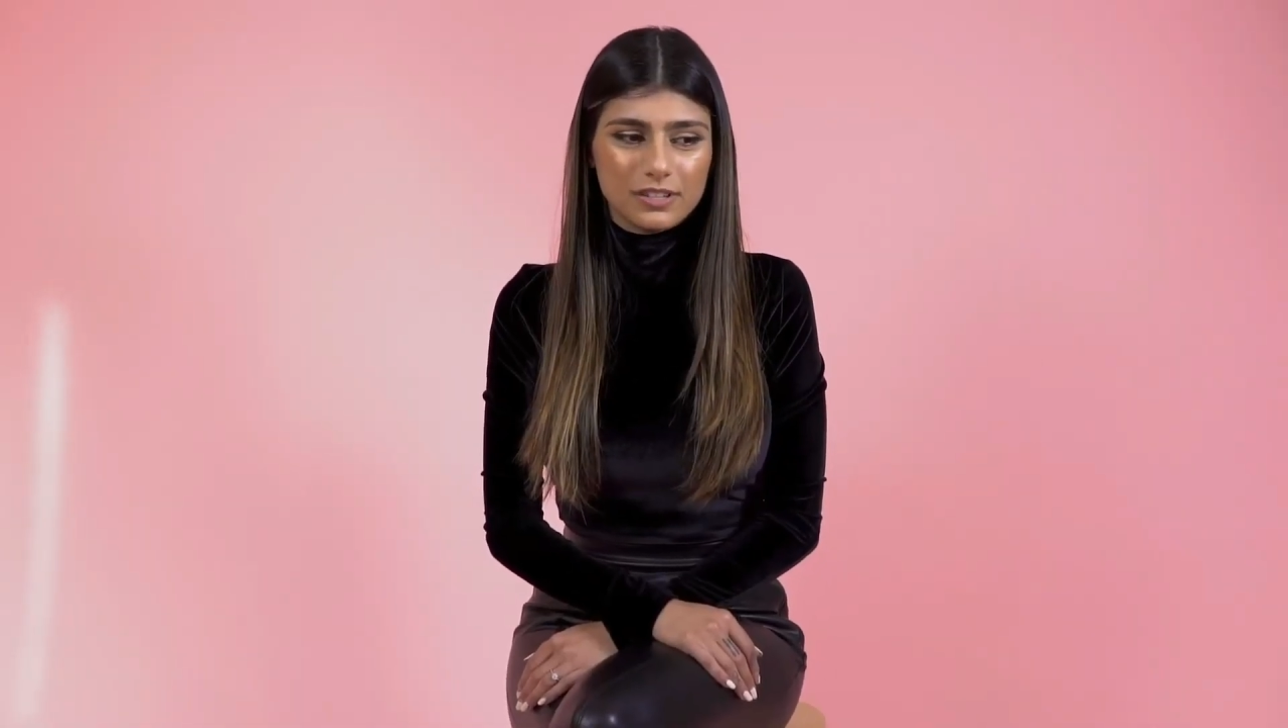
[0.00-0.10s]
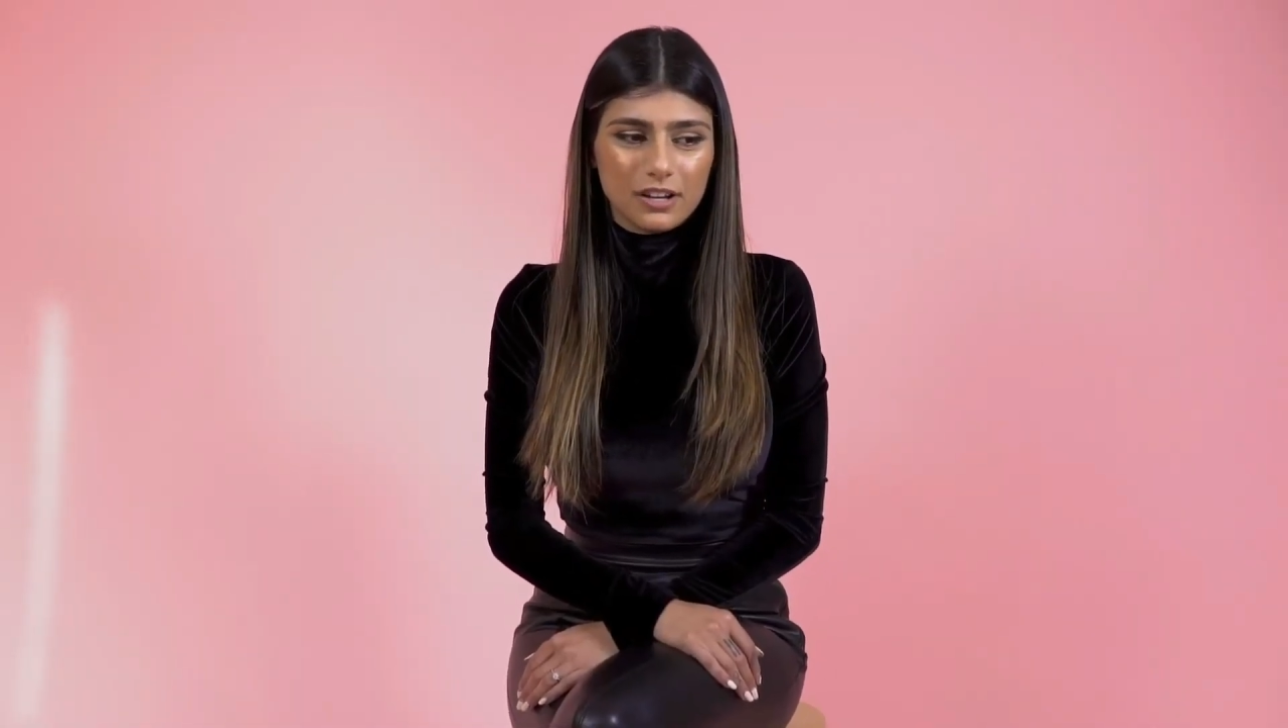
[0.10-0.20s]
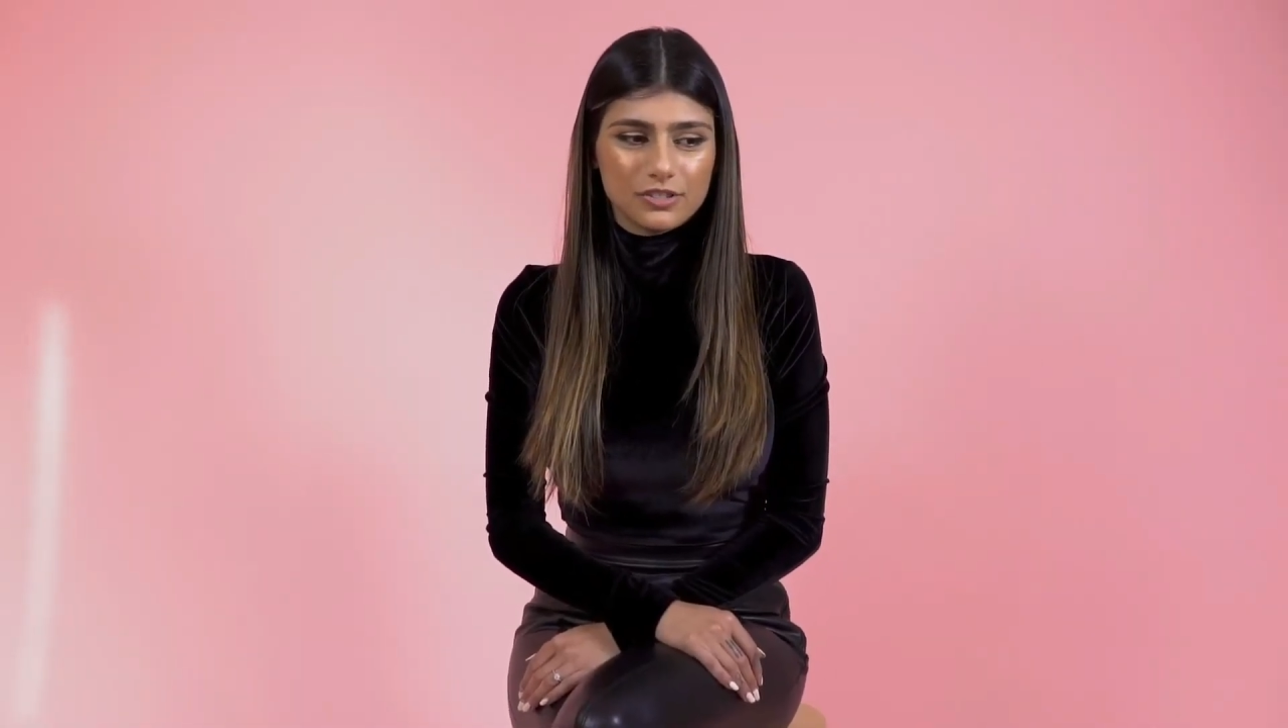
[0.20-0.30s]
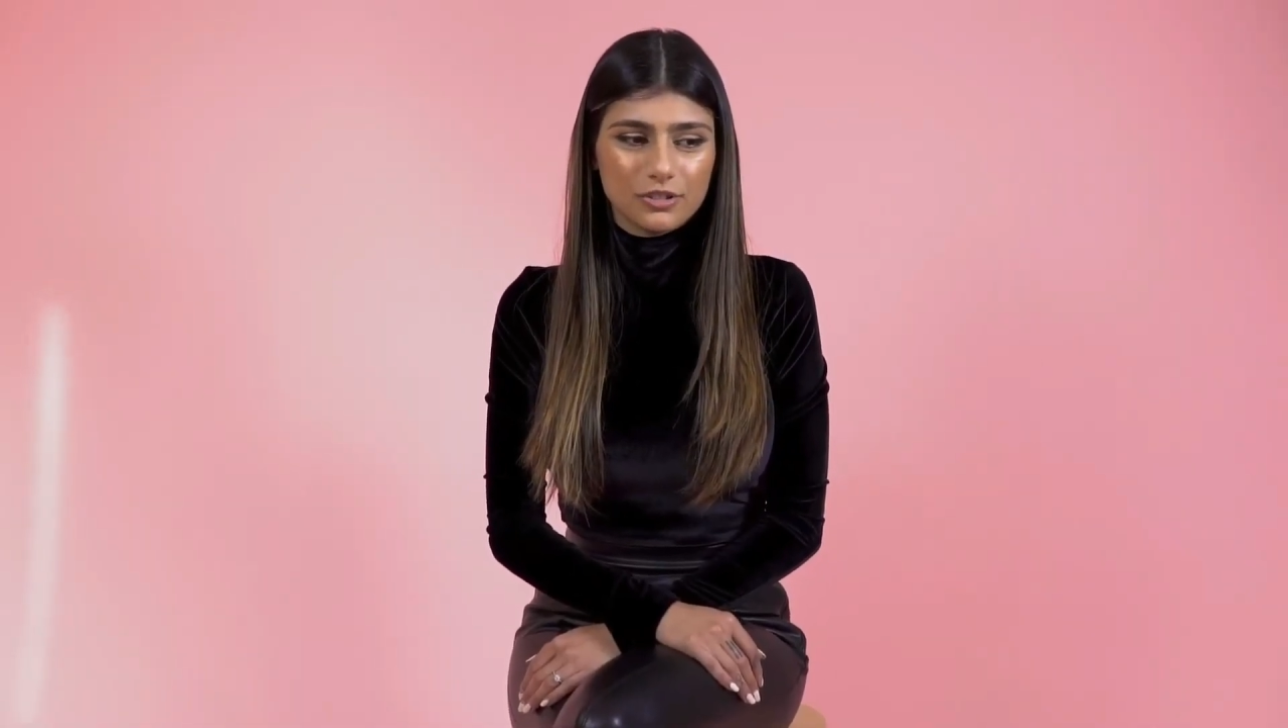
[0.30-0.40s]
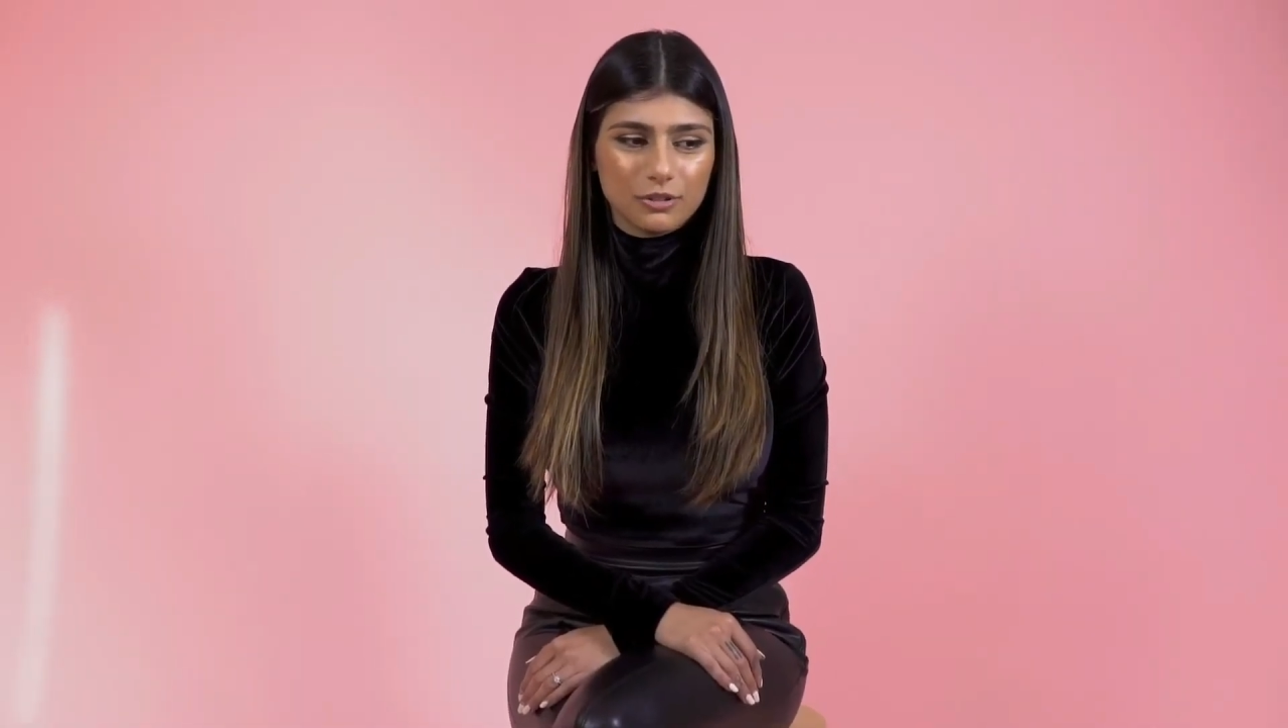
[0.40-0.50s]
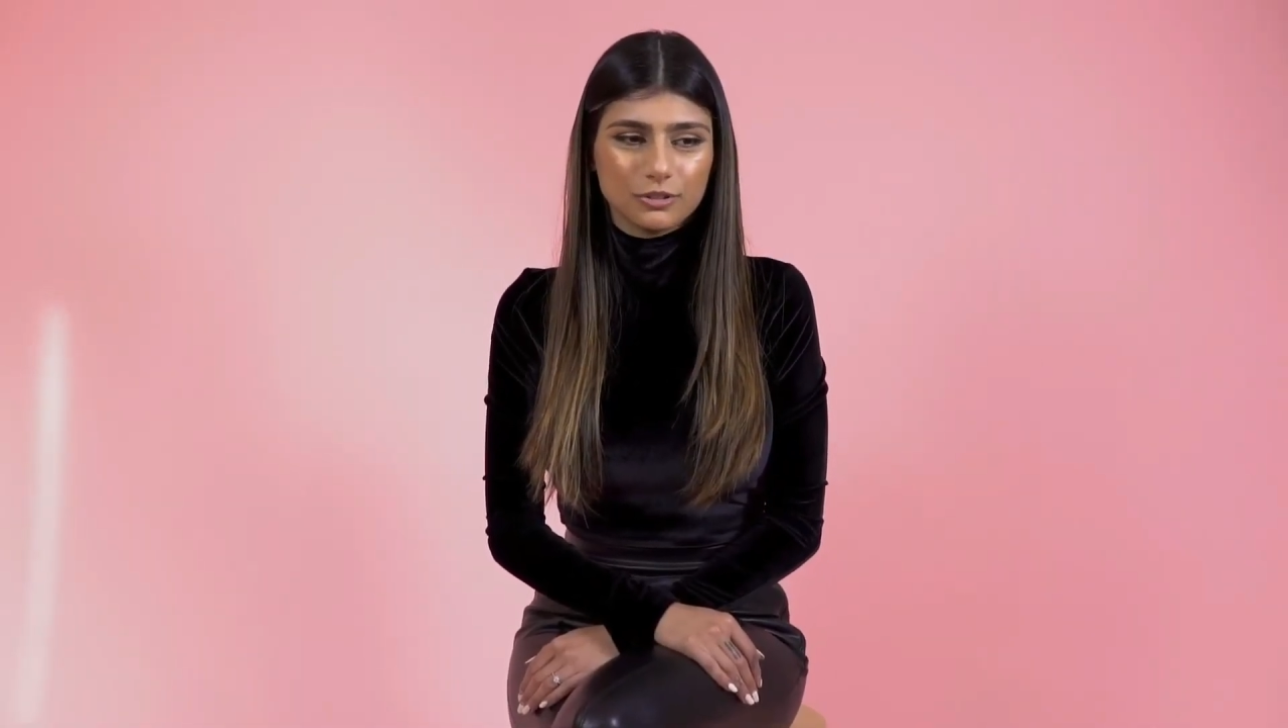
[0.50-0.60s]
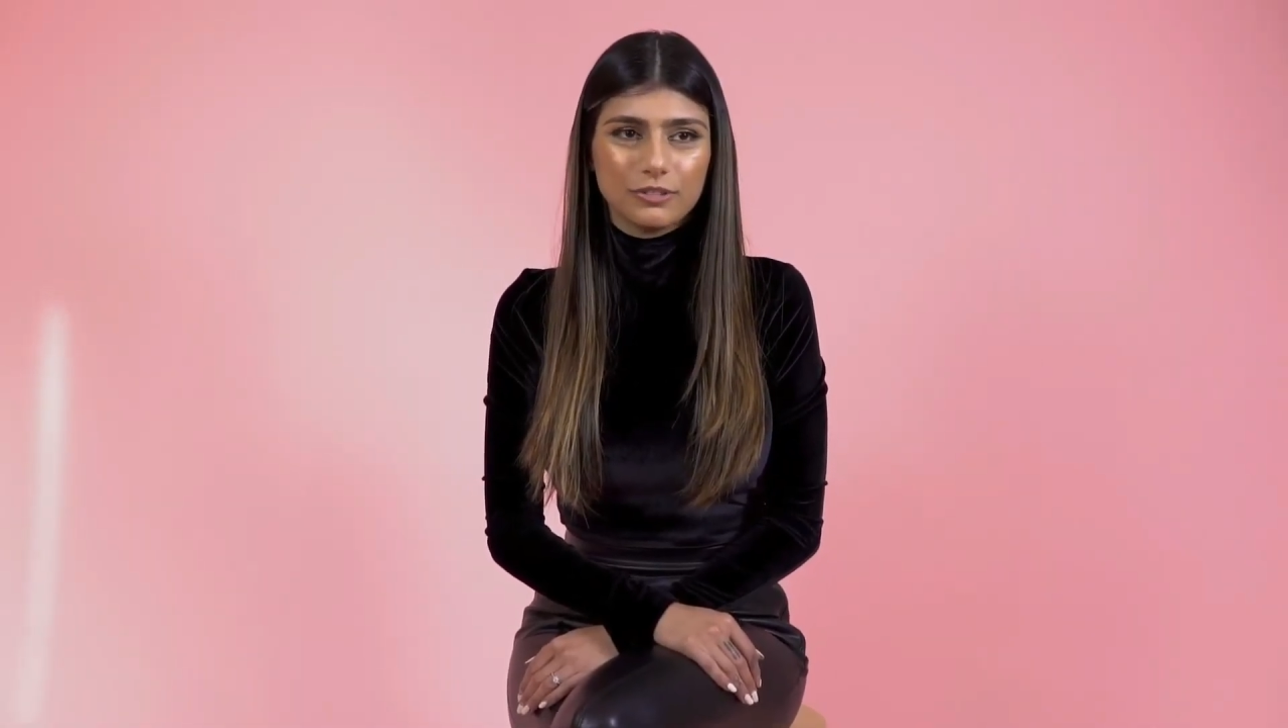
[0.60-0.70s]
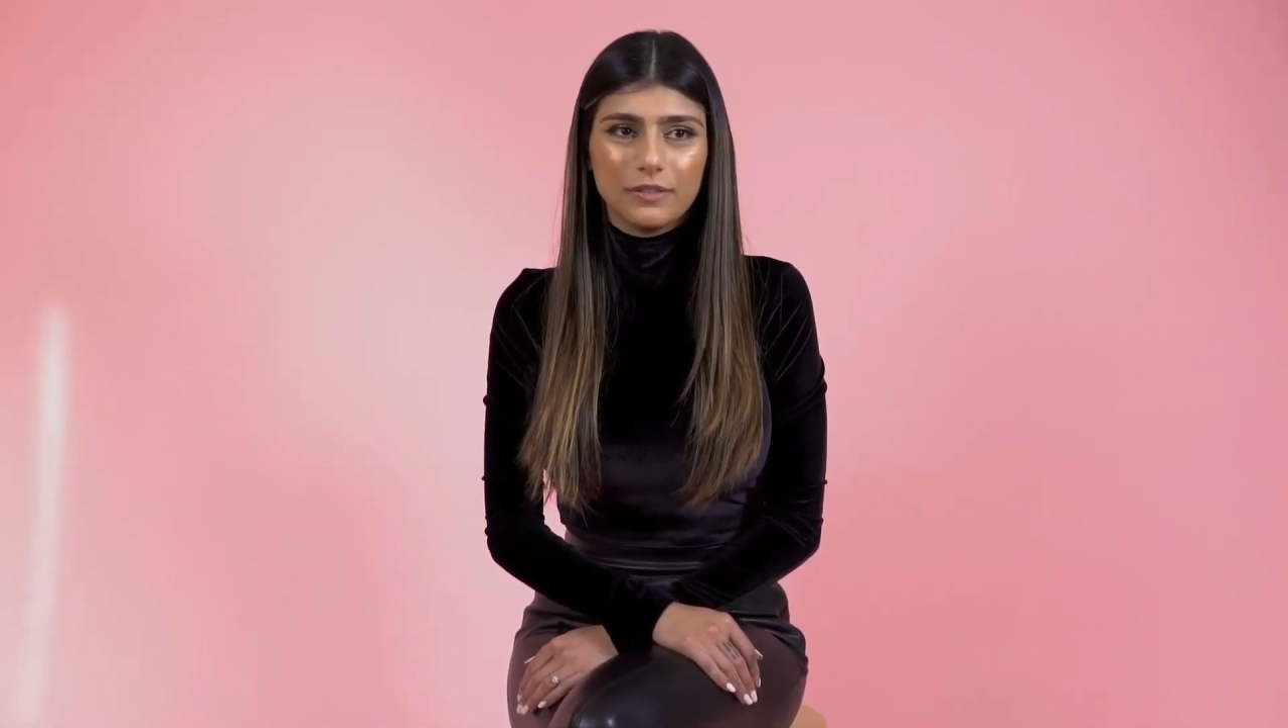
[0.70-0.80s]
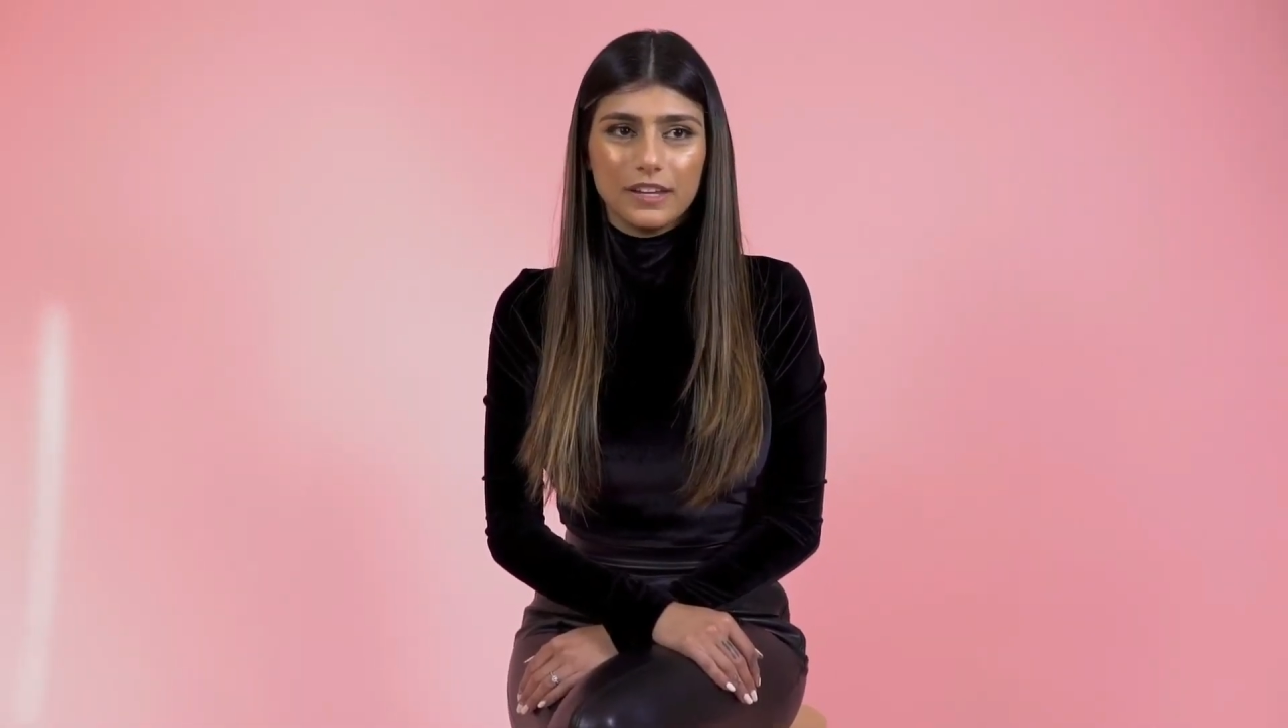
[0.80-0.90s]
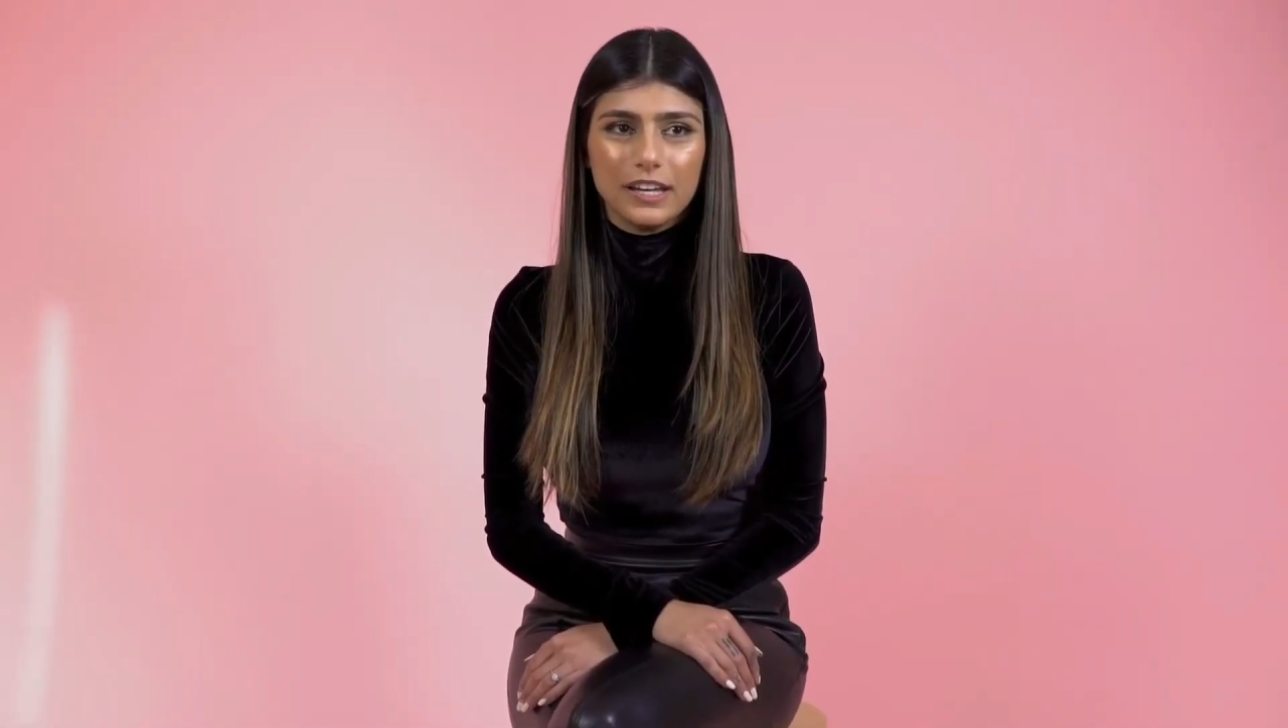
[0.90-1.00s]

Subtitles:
to handle.